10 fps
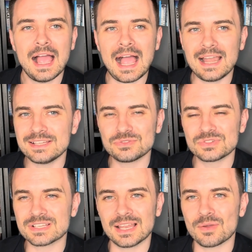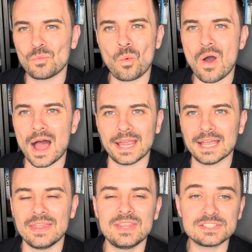And it's all just kind of like, why?
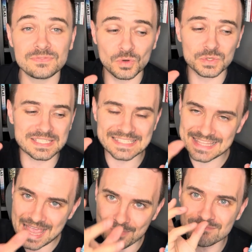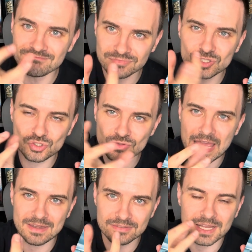And this forces them to
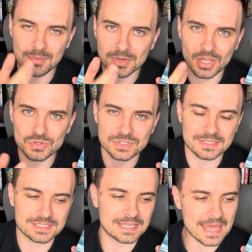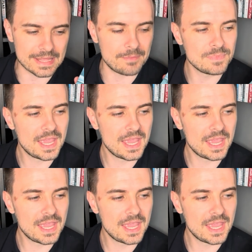then come closer together.